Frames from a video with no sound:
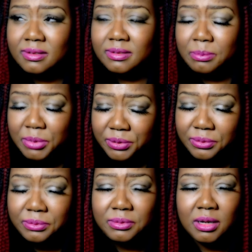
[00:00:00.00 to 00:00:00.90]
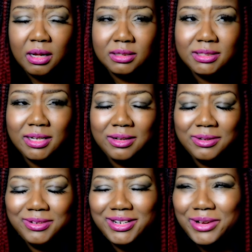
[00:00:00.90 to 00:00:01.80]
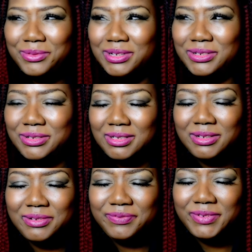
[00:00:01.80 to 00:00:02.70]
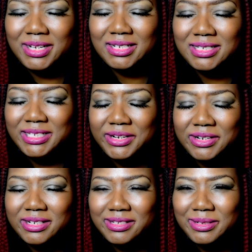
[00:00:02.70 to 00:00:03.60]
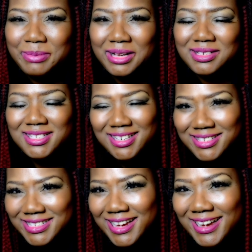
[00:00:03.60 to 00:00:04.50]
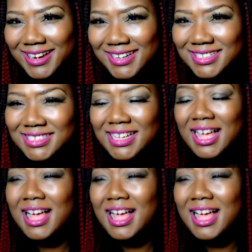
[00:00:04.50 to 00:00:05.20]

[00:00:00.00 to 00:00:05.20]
moon also, and I want to do a little fun series about sun signs,